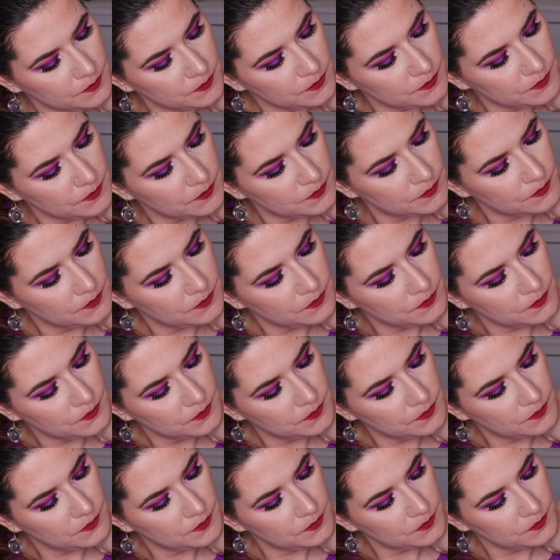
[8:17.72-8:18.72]

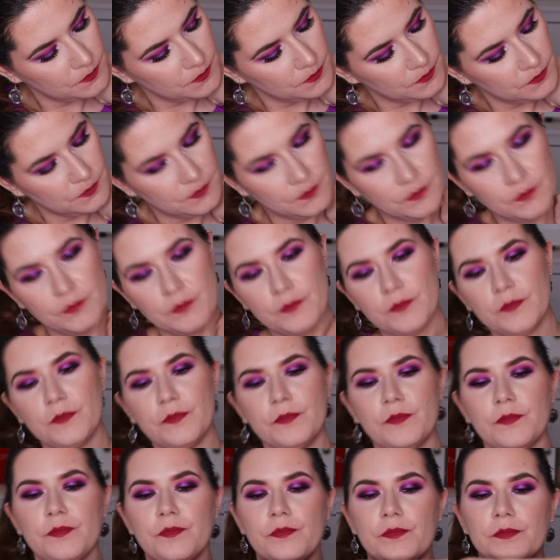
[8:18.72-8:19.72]

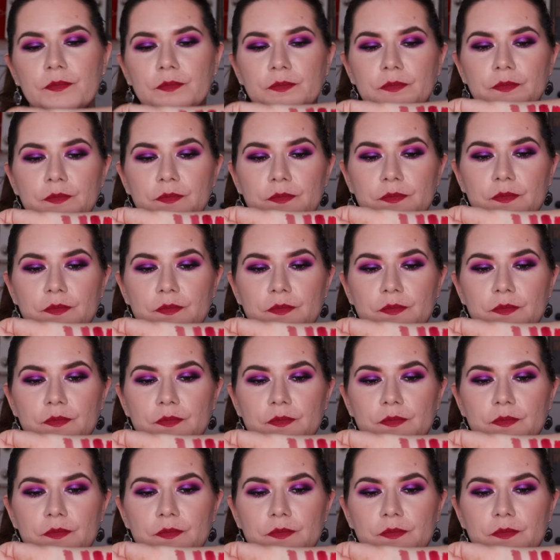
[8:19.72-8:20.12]
[no speech]